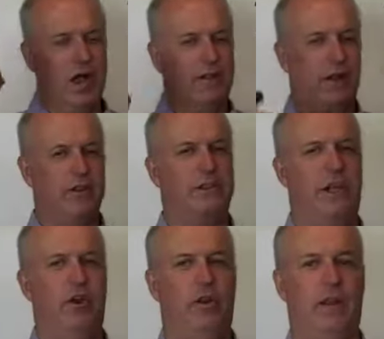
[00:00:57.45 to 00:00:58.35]
The other
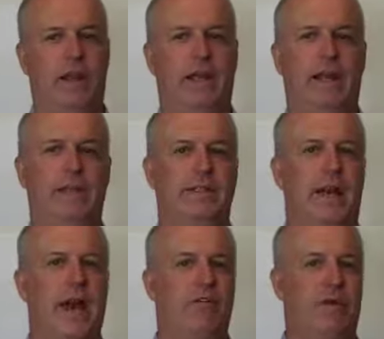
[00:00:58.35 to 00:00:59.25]
scenario that I get is I
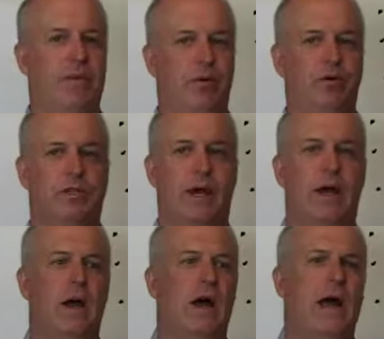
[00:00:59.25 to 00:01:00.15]
have people who
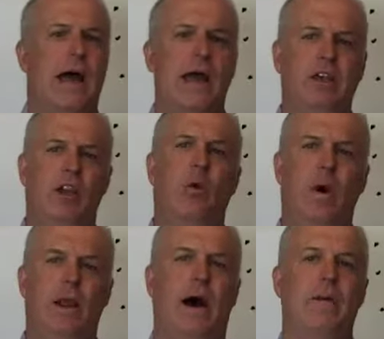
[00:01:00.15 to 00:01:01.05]
say, hey, you know
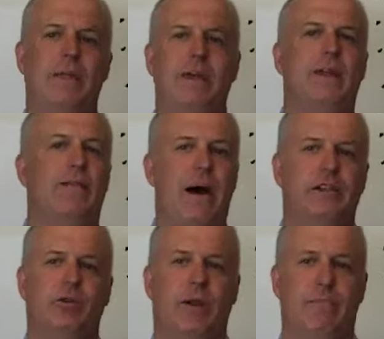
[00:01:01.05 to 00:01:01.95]
what? I'm thinking
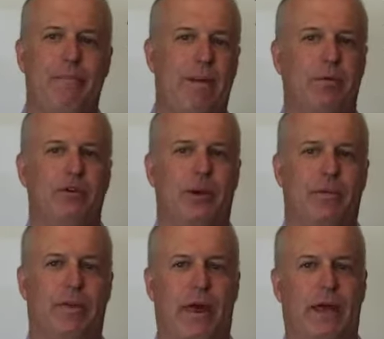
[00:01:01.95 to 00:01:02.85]
about doing a
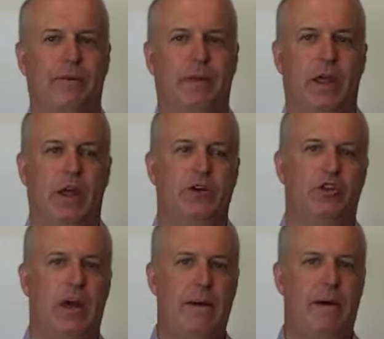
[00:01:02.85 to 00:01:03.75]
membership thing.
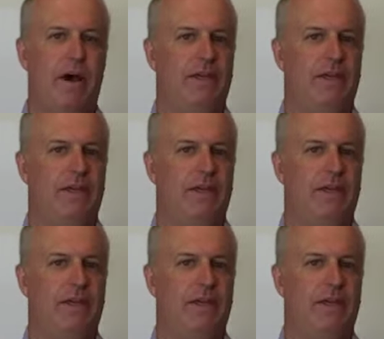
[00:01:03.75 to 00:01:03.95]
Should I buy